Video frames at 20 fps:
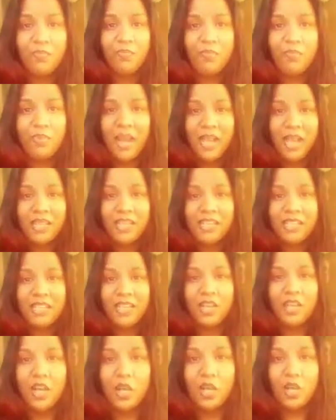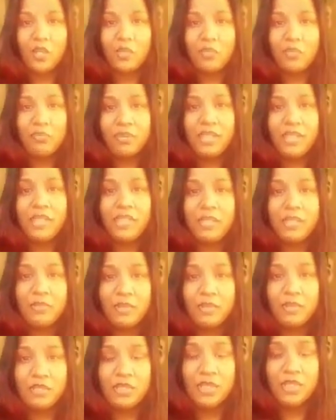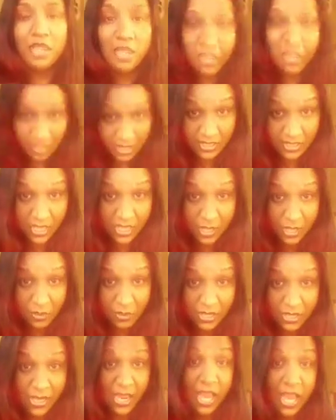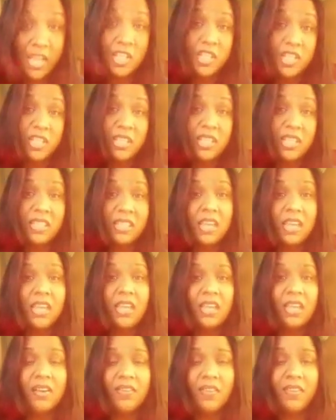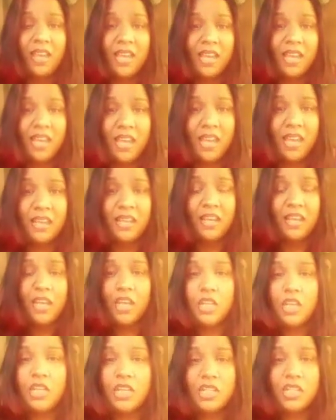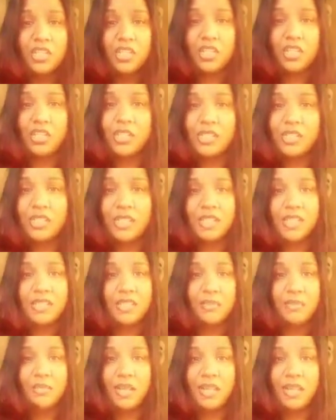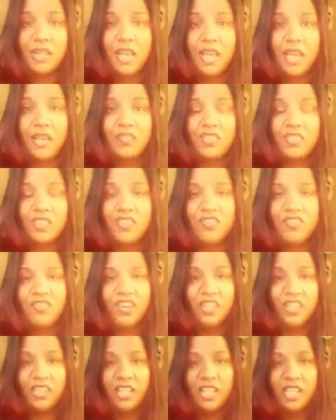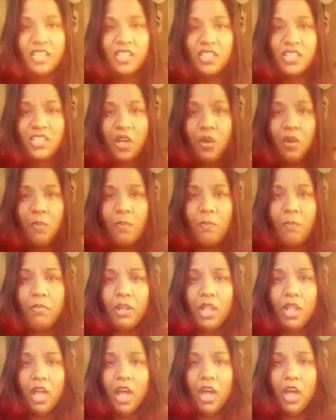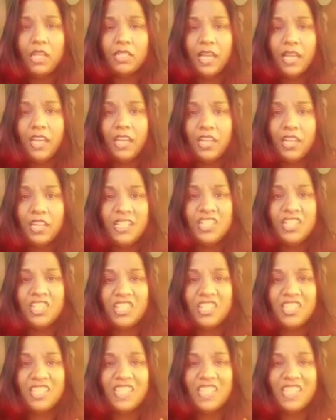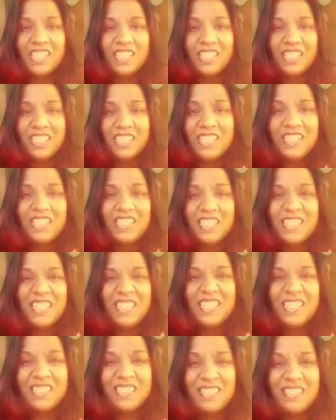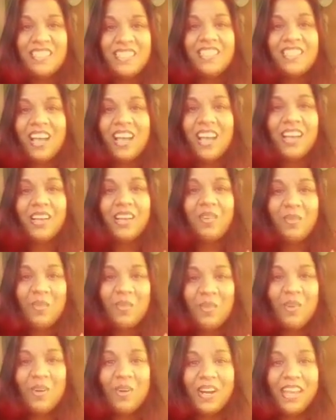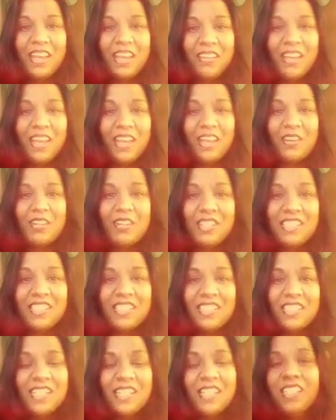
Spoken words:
practicing all the principles that you could actually think of, and yet there are certain things in my life just felt like so blocked. It's just like, it's tug of war. You know, I couldn't.